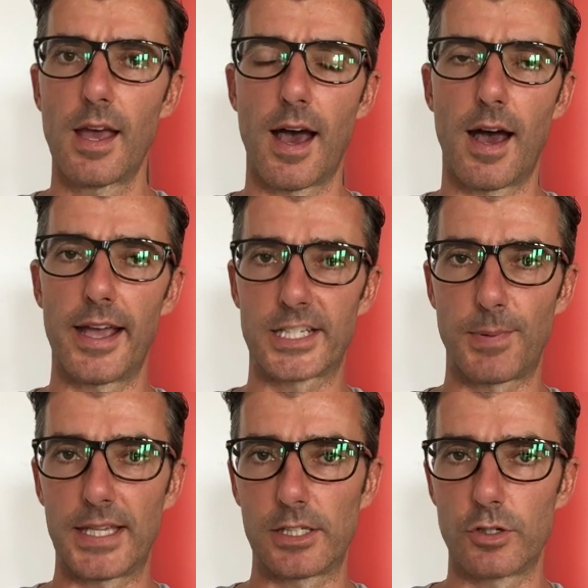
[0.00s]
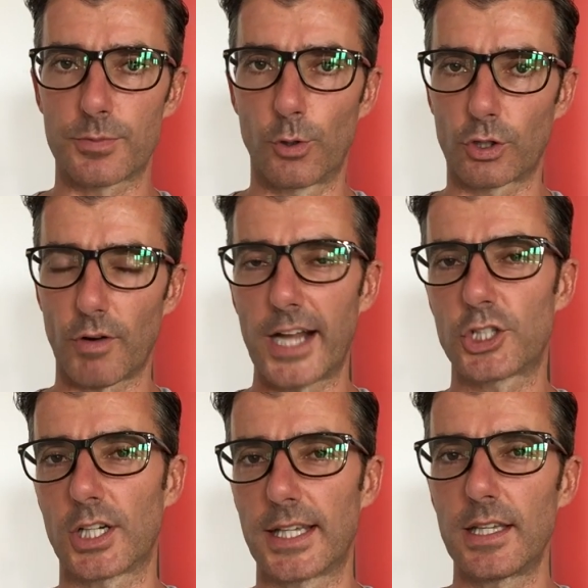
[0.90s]
it's being used more
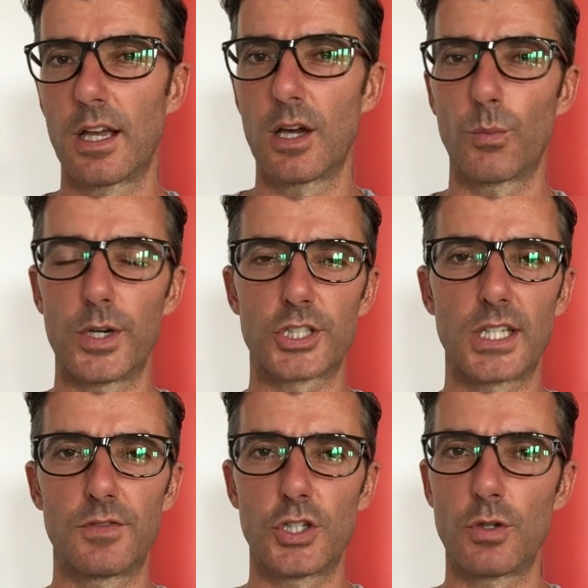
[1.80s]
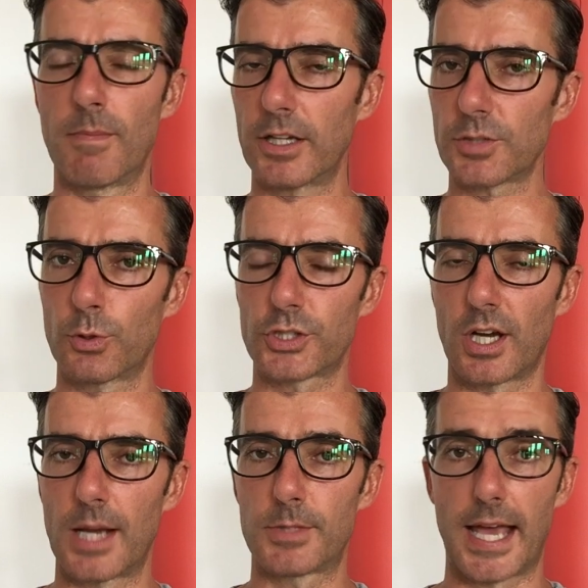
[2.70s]
gradually, which gives you much more
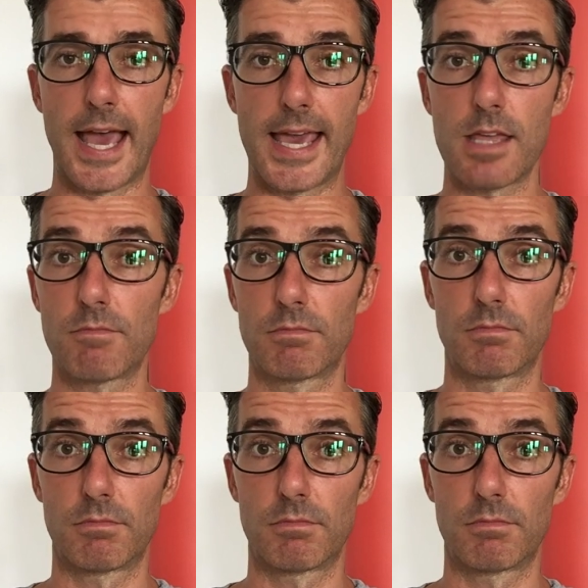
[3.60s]
time to A,